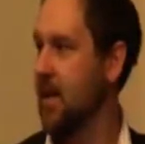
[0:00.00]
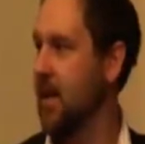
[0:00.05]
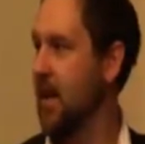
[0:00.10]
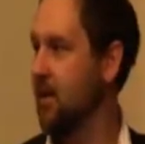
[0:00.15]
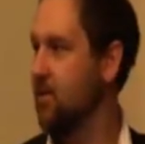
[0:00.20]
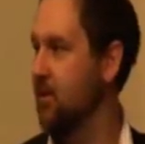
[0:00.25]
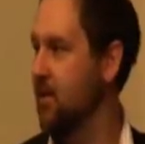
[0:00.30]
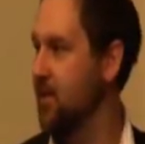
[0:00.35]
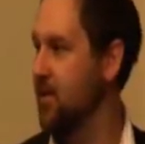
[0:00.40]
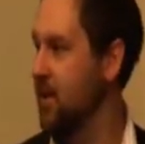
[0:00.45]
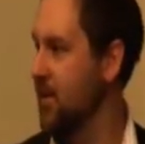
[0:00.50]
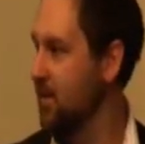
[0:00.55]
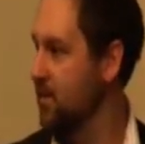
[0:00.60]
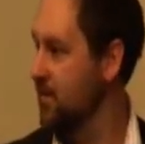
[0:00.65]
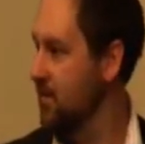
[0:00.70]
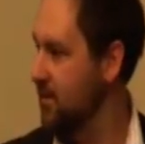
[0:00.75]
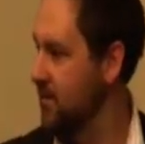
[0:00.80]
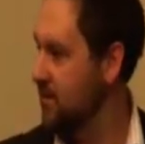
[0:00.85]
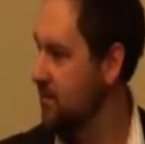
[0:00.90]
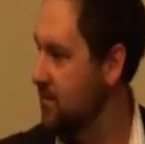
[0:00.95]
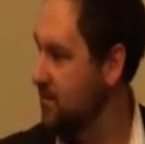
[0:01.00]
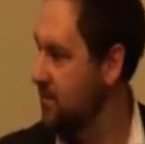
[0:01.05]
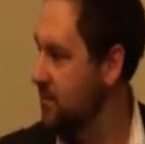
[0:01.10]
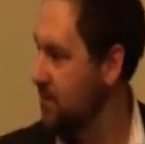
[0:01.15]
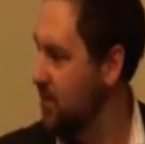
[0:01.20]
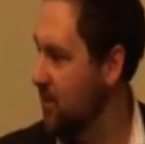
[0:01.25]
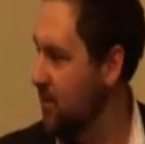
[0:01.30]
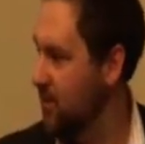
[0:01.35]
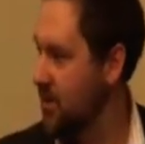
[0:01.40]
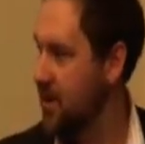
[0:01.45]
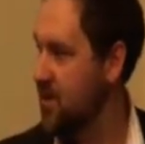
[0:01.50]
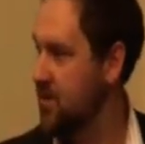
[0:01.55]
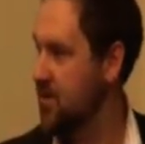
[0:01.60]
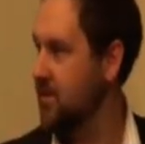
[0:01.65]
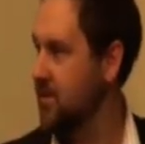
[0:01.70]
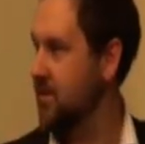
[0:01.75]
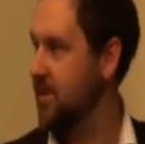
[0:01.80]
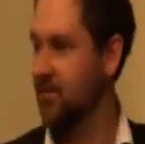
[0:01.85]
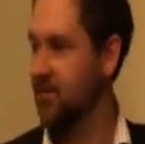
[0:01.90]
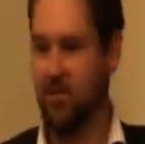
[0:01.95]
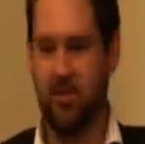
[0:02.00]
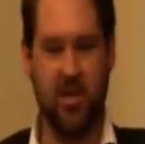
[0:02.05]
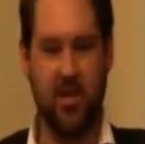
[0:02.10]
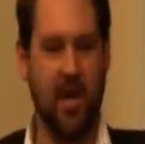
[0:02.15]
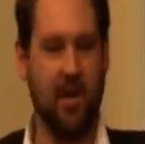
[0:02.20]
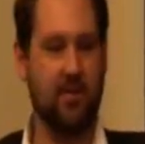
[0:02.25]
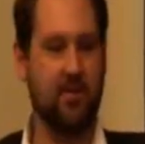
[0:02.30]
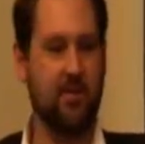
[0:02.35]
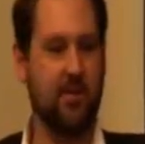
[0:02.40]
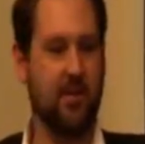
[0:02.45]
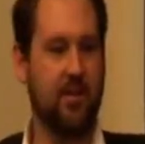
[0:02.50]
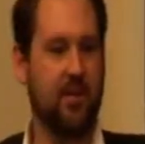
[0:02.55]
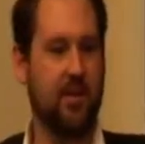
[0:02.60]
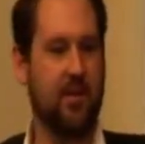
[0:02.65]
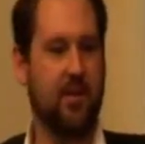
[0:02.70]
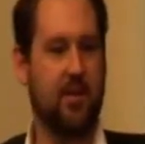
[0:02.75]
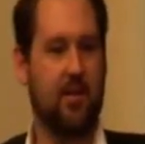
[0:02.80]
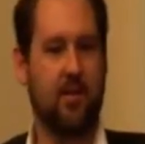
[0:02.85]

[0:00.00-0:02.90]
connect with me on all those different channels,